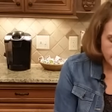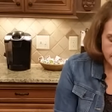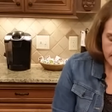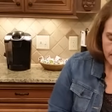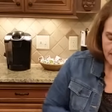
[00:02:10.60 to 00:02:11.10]

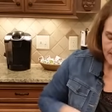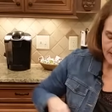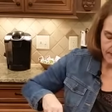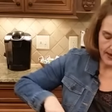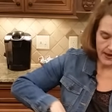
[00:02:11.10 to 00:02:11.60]
So let me
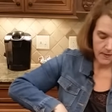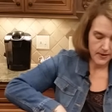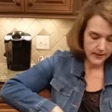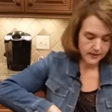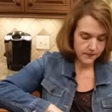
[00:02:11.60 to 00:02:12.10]
give that a
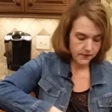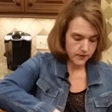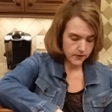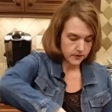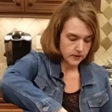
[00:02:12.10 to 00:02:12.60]
mix
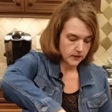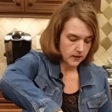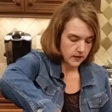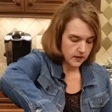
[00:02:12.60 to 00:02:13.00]
first.